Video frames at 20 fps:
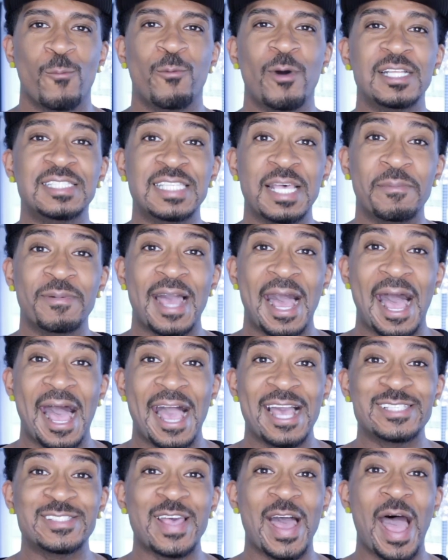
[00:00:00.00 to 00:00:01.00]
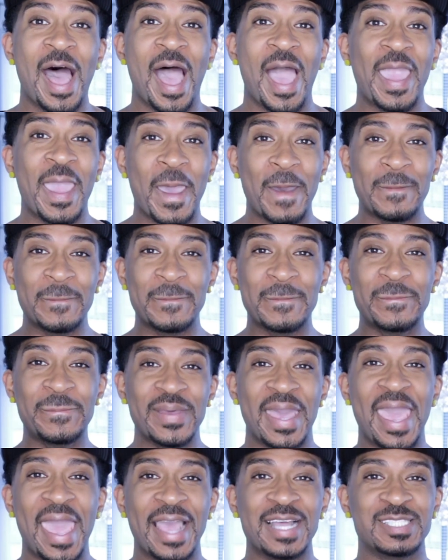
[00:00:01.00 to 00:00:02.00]
What's up, guys? I am
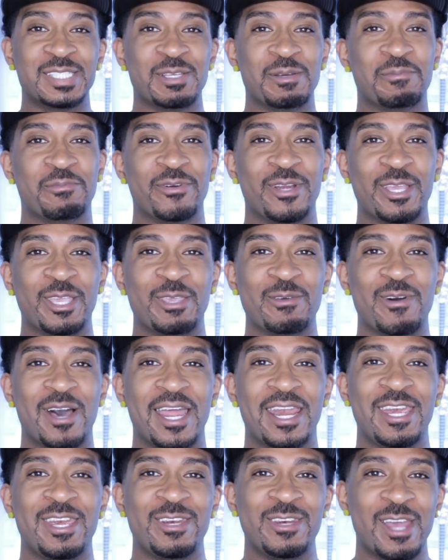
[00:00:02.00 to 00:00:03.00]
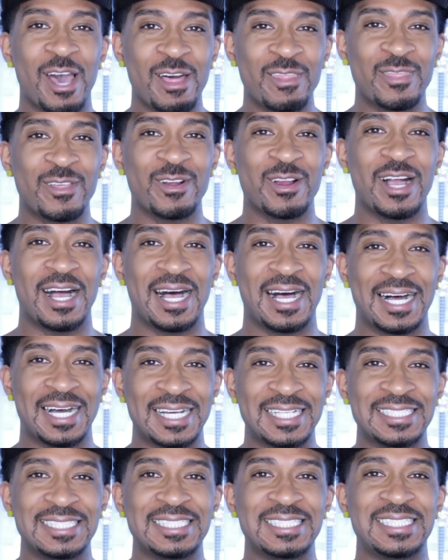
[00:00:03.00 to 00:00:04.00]
back to bring you another
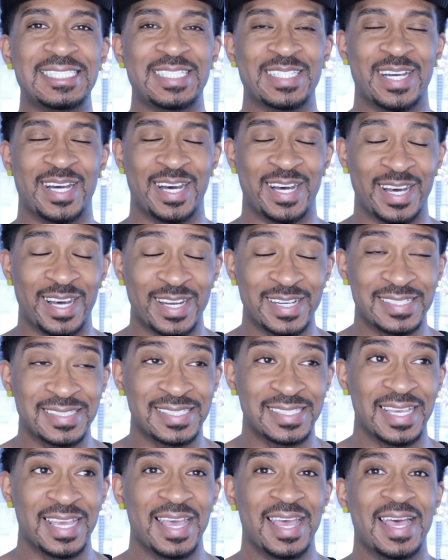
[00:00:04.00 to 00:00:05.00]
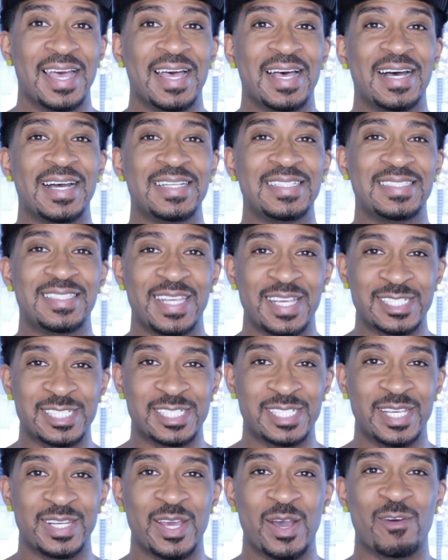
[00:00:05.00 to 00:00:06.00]
Untucked
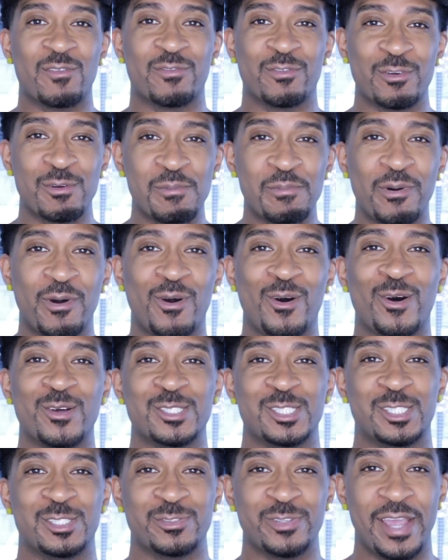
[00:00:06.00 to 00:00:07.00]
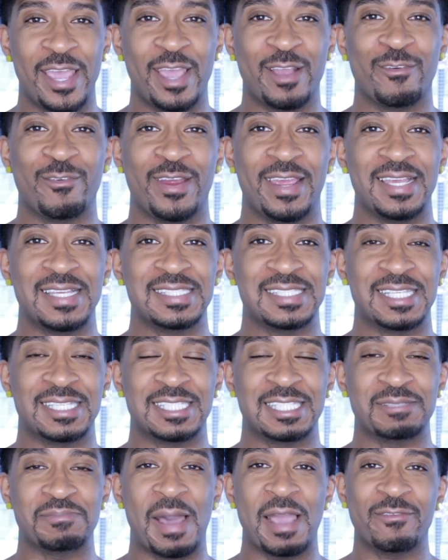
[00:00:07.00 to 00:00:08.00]
edition of RuPaul's Drag Race.
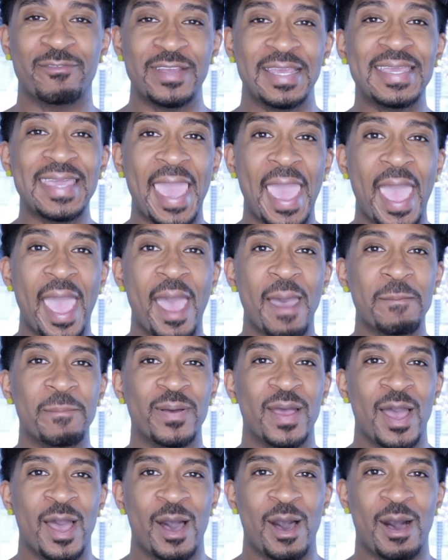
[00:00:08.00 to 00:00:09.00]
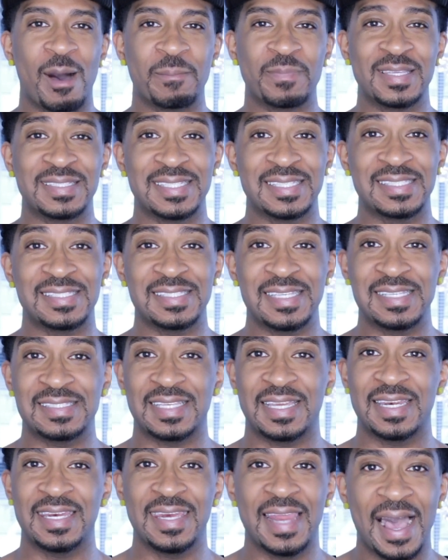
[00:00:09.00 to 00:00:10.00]
This is my recap. This is
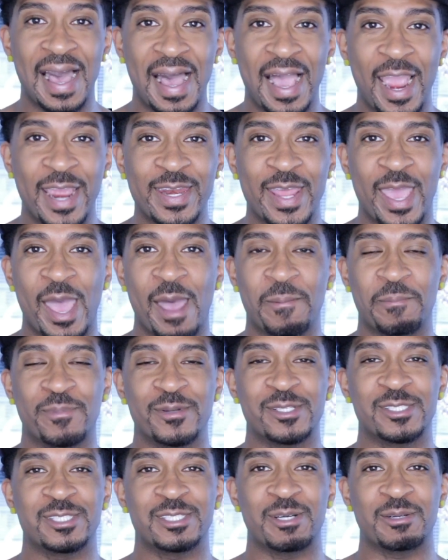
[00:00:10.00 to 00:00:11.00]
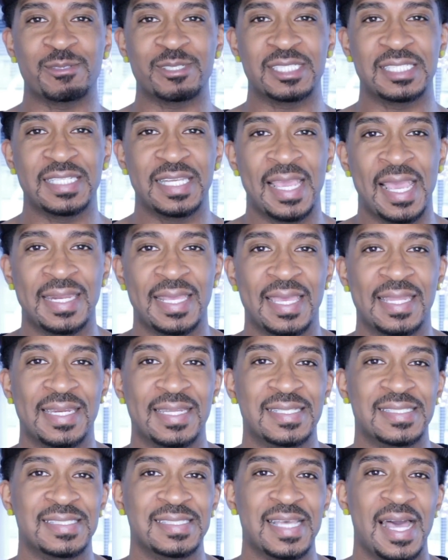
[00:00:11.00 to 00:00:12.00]
season 9, episode 10, and
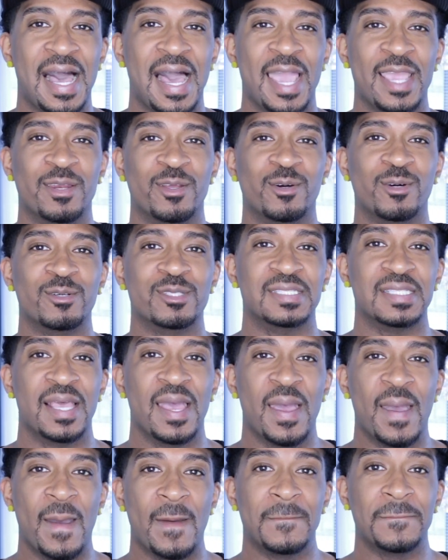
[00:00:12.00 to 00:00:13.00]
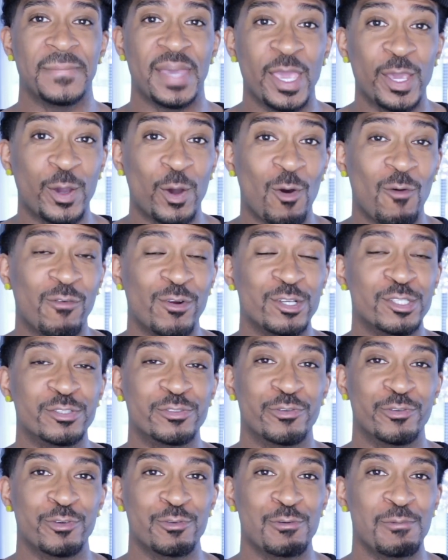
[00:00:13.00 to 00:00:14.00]
it is titled Makeovers
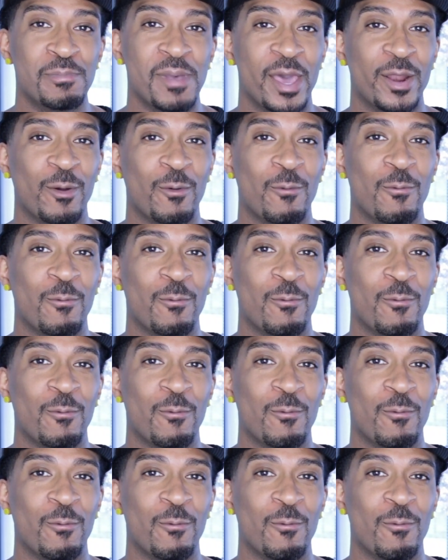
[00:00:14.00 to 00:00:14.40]
Crew Better